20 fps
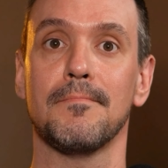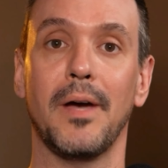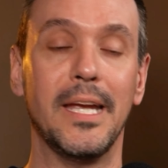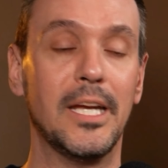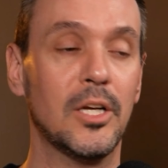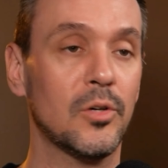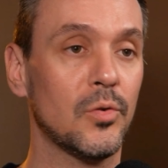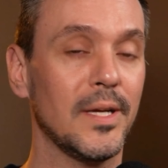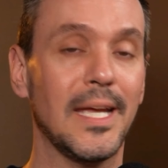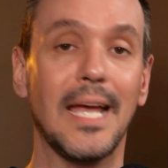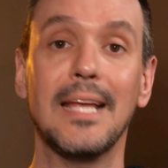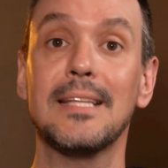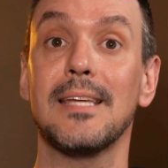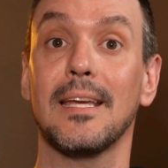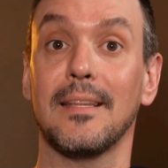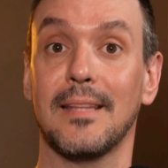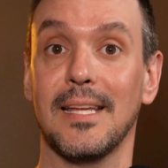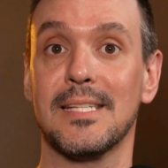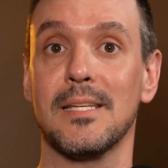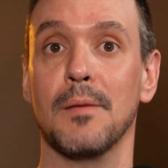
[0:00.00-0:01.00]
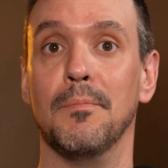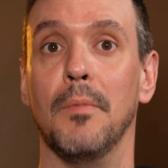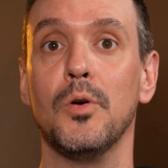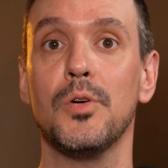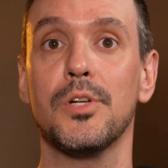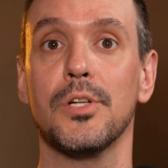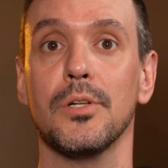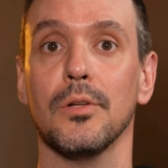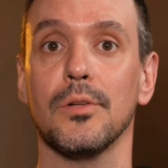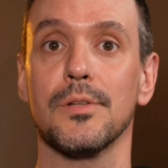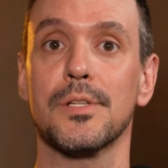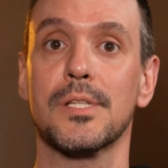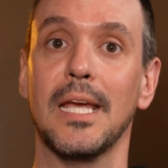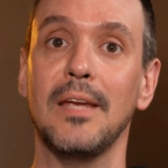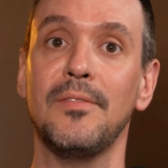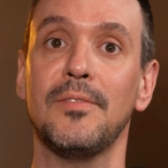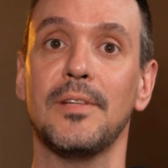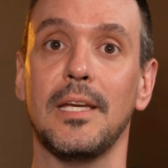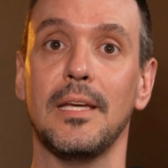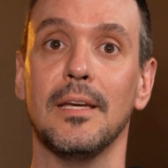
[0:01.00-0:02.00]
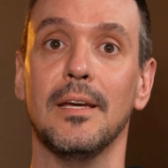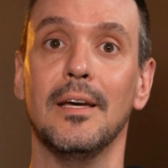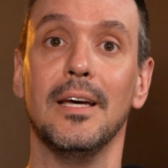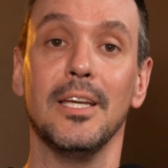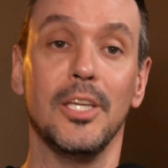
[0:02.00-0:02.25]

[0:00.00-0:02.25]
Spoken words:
By creating this emotional safety,